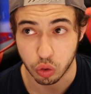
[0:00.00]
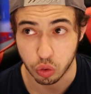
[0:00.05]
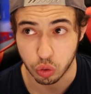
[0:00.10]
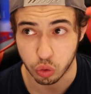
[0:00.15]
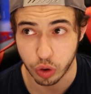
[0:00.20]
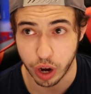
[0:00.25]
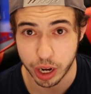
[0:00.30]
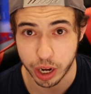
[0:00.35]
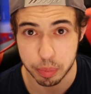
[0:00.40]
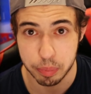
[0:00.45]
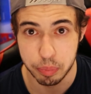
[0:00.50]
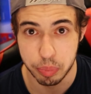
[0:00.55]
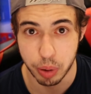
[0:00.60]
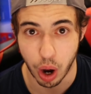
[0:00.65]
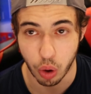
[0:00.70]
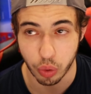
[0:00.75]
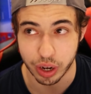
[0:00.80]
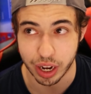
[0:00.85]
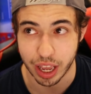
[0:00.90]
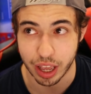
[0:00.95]
Rick
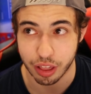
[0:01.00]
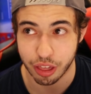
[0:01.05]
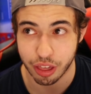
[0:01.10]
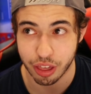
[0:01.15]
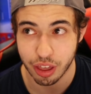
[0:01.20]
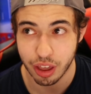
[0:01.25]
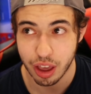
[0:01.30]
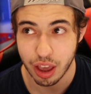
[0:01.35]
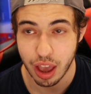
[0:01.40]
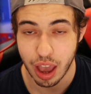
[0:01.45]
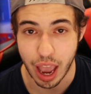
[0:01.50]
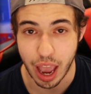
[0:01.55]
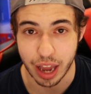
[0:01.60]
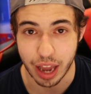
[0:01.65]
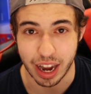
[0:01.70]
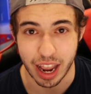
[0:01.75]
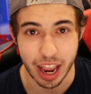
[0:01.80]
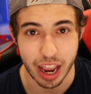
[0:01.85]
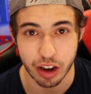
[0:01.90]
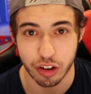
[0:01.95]
Bowness, and
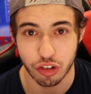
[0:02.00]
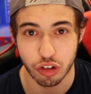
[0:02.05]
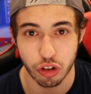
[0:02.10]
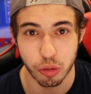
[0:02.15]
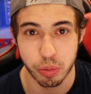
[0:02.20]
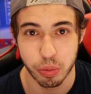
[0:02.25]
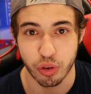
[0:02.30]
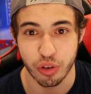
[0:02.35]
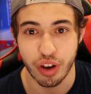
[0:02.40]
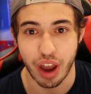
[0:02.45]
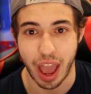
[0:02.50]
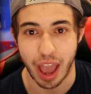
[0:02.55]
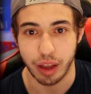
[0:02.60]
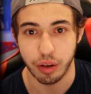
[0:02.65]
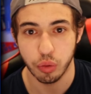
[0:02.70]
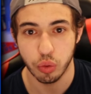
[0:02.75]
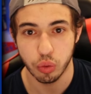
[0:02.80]
Andrew Brunette.